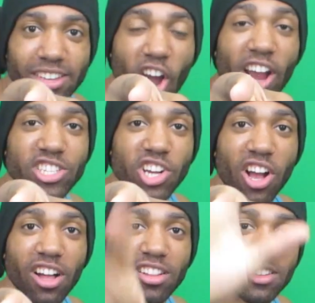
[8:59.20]
Alright
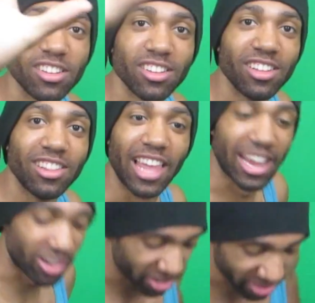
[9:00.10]
y'all,
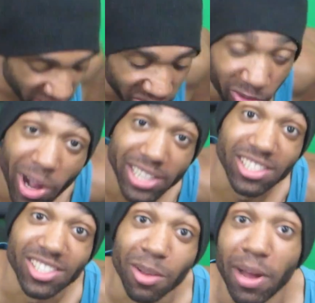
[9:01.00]
later. Thank you for
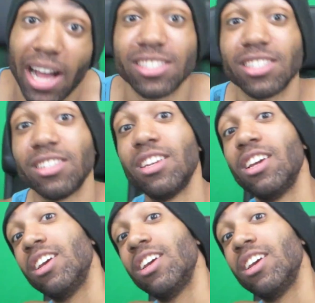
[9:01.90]
watching this unboxing.